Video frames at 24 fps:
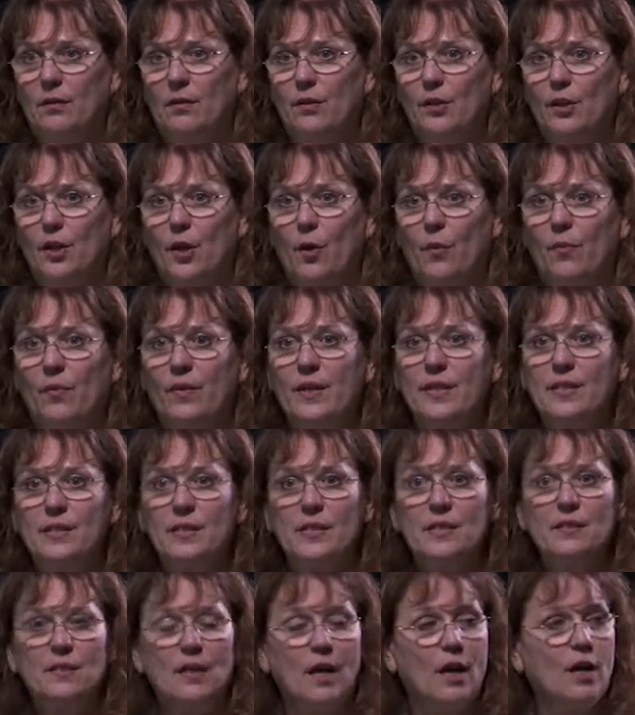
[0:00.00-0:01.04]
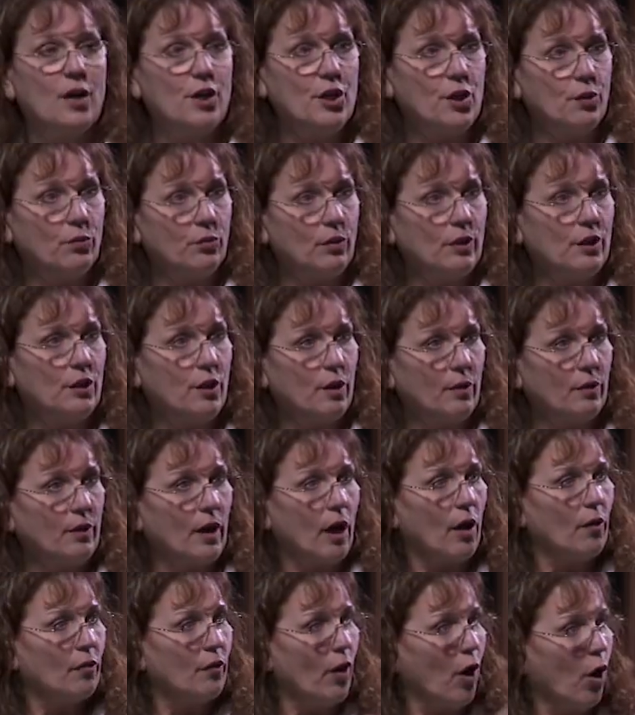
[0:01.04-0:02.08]
This is,
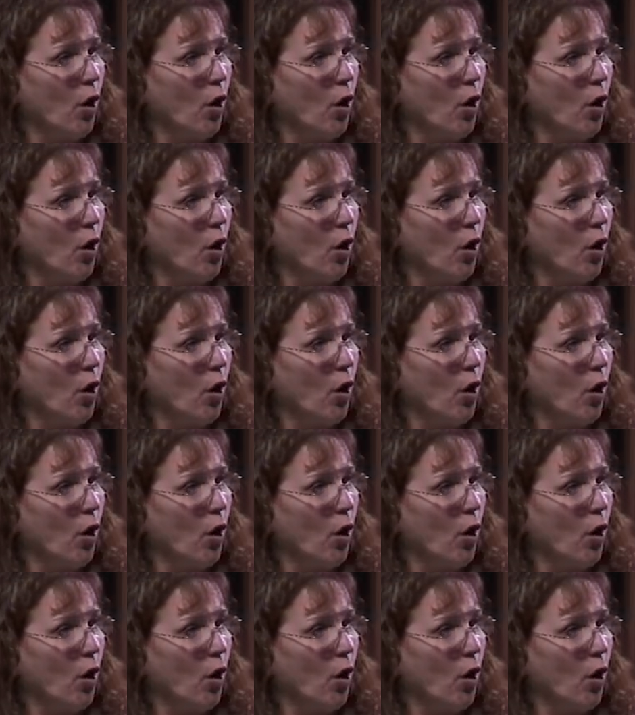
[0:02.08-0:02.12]
the